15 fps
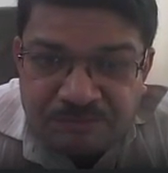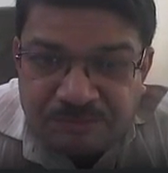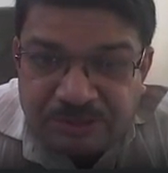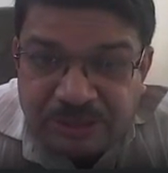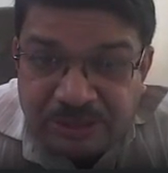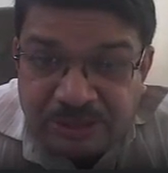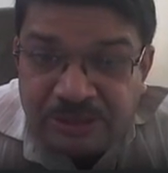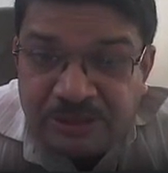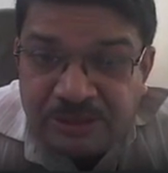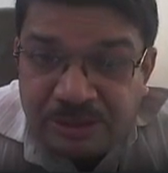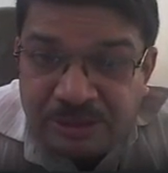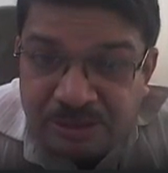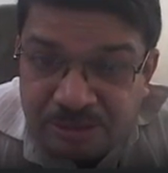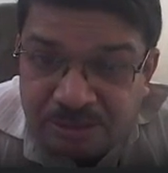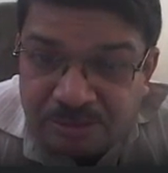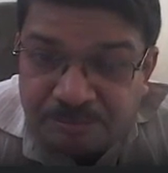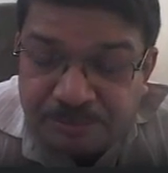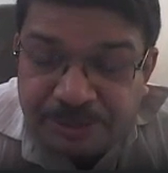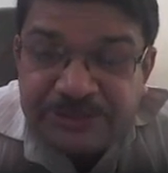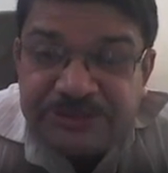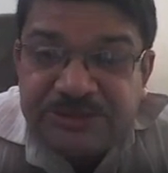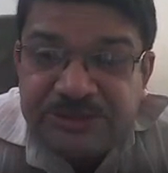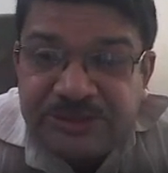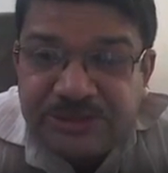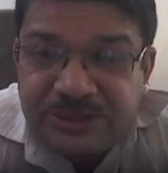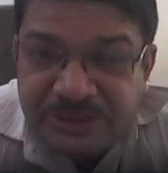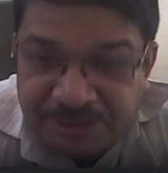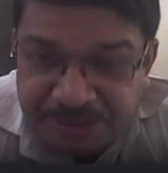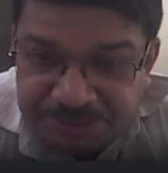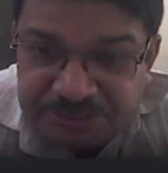in plastic
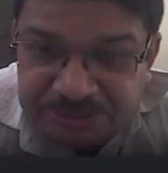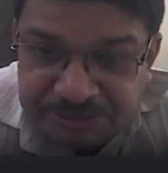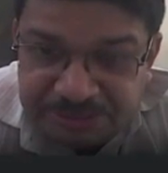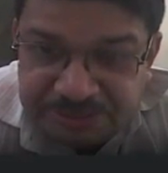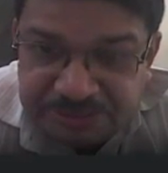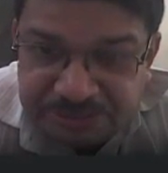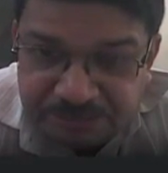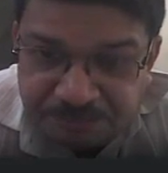hinge region.